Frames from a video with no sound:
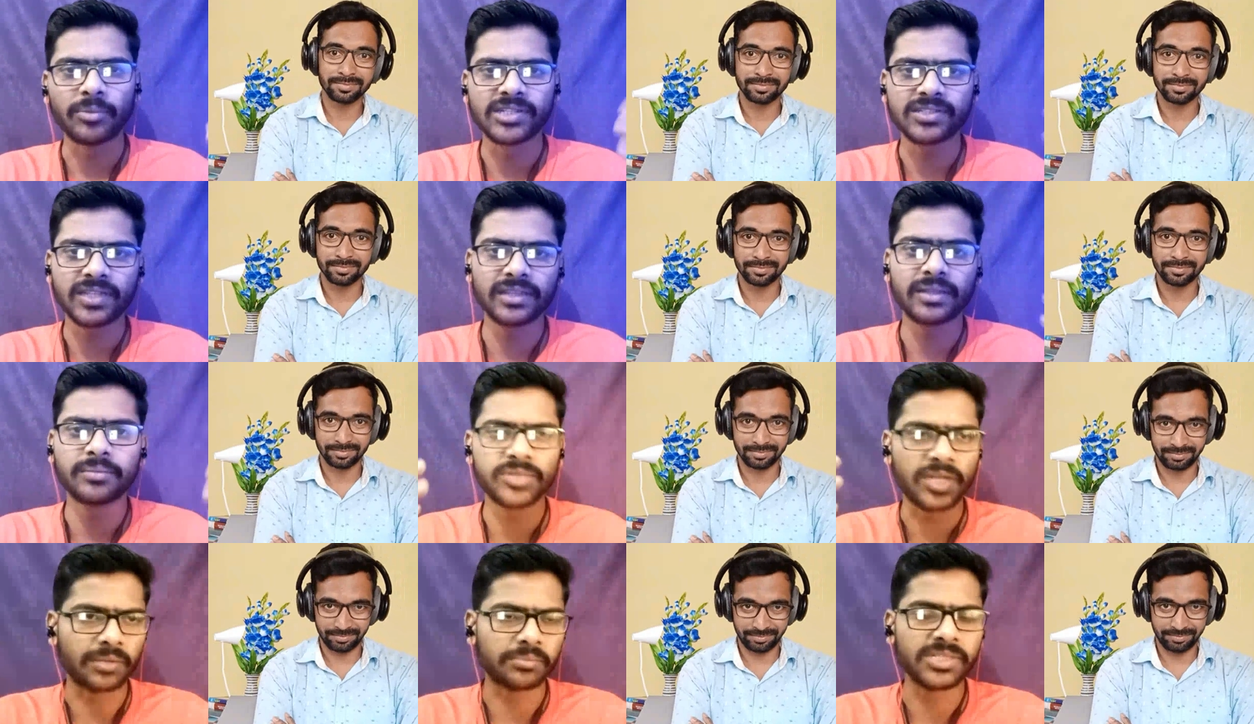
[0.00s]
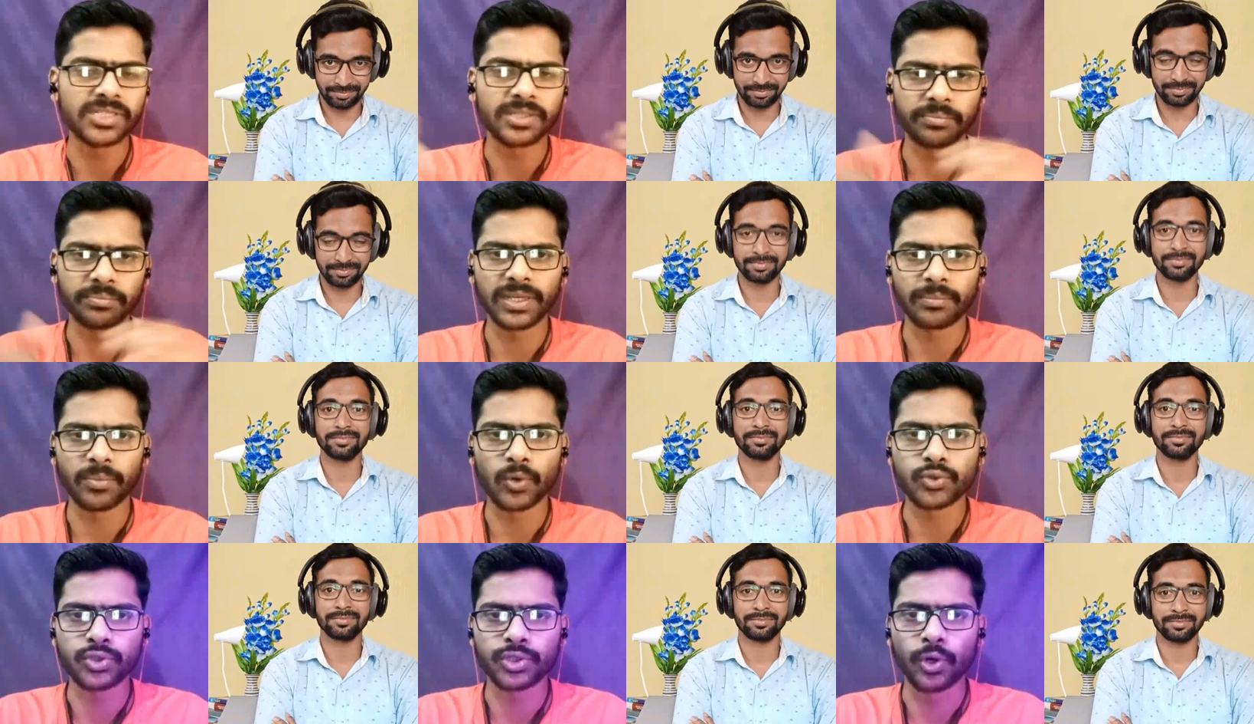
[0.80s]
Speaker 1: i'm asking them tell me
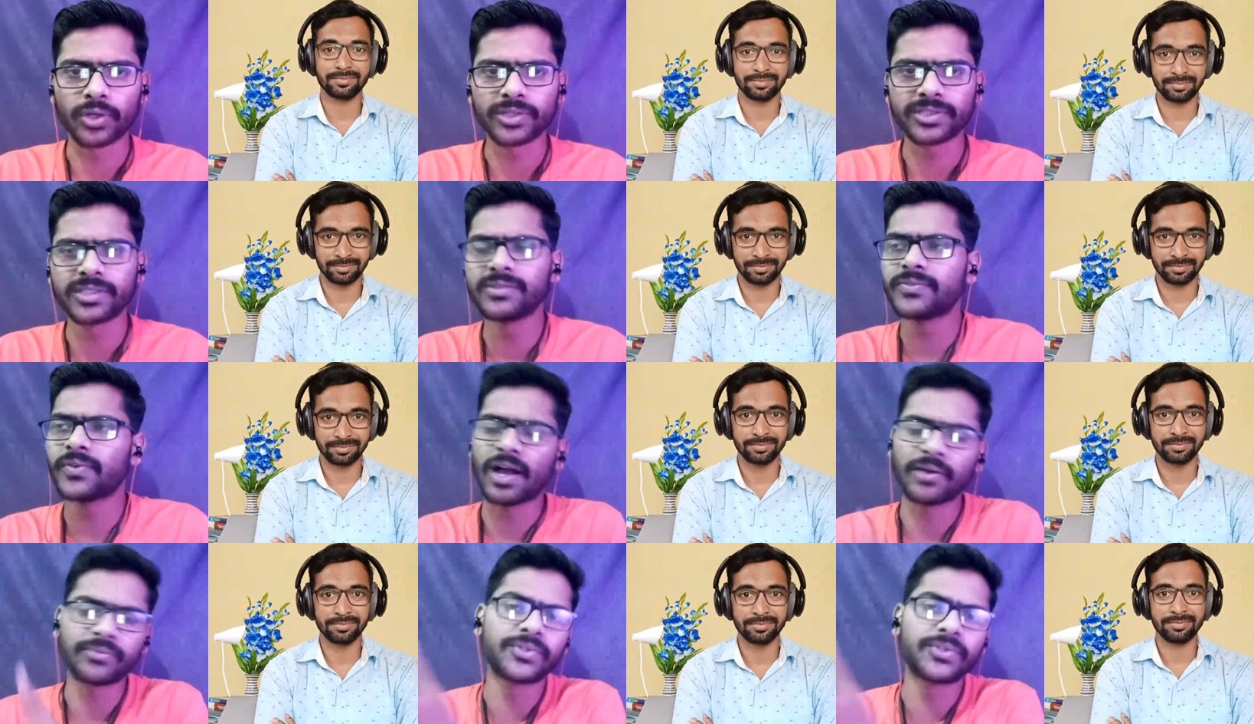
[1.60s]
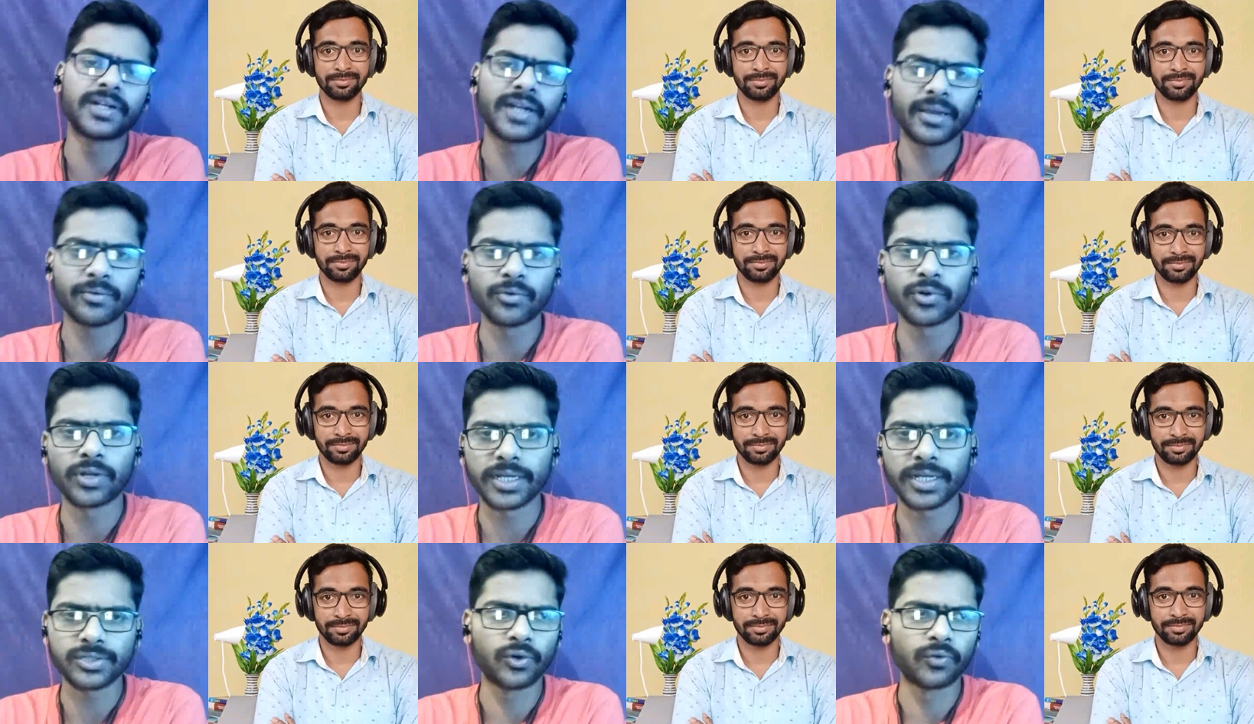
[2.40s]
something about yourself after that i
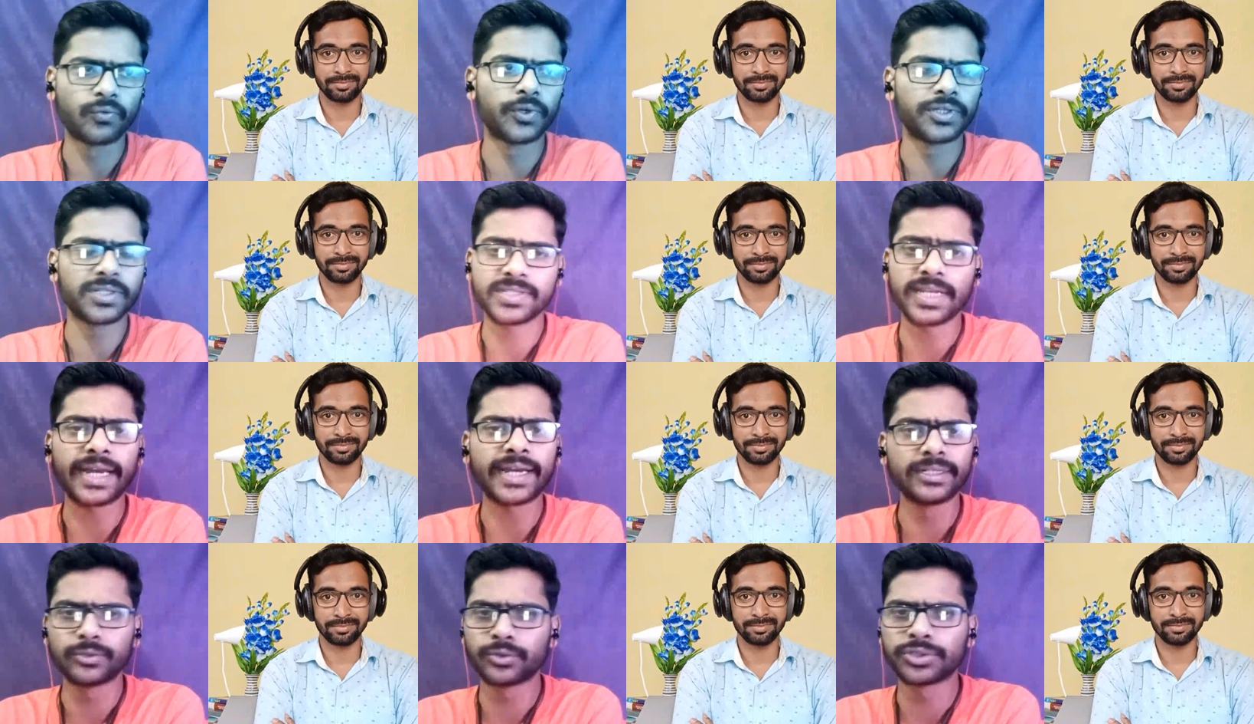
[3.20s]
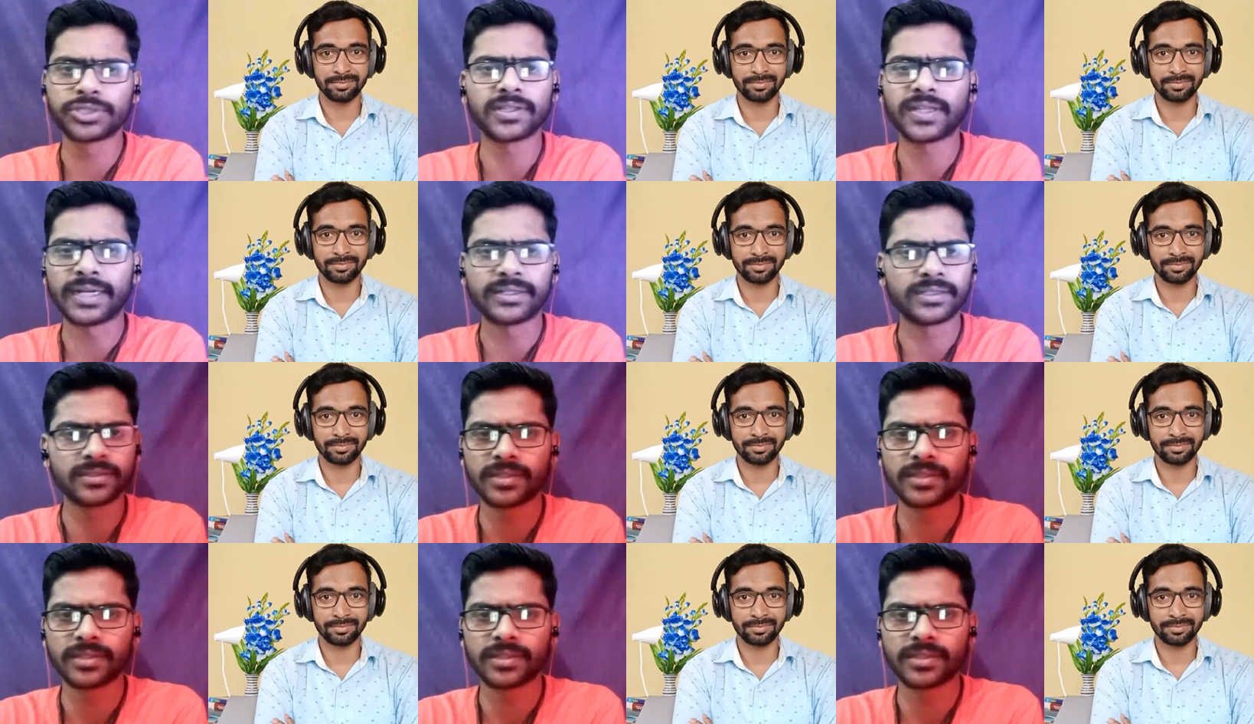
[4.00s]
would like to go for the second question